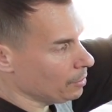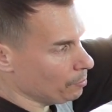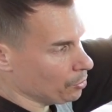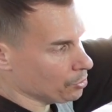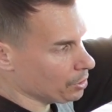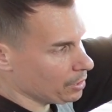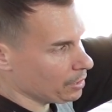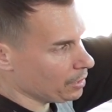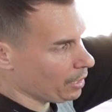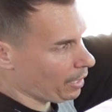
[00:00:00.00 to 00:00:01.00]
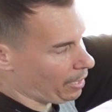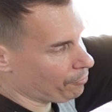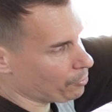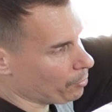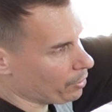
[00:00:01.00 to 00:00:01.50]
most of the
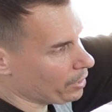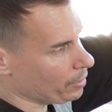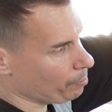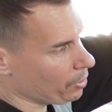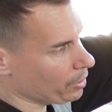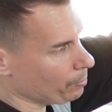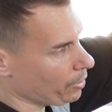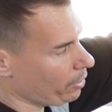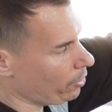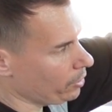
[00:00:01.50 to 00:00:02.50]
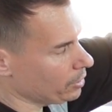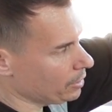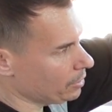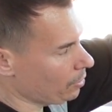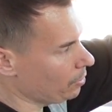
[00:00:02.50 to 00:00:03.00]
aftermarket plug-and-play
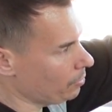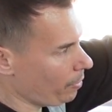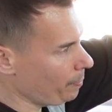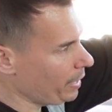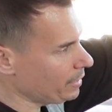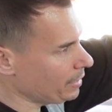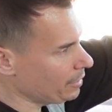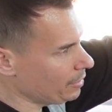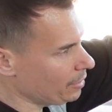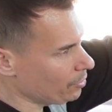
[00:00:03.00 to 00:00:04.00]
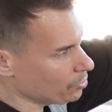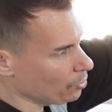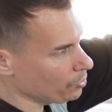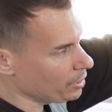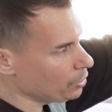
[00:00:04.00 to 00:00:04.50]
harnesses are amazing and there's
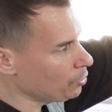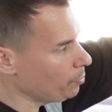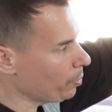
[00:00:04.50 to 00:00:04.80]
no need to.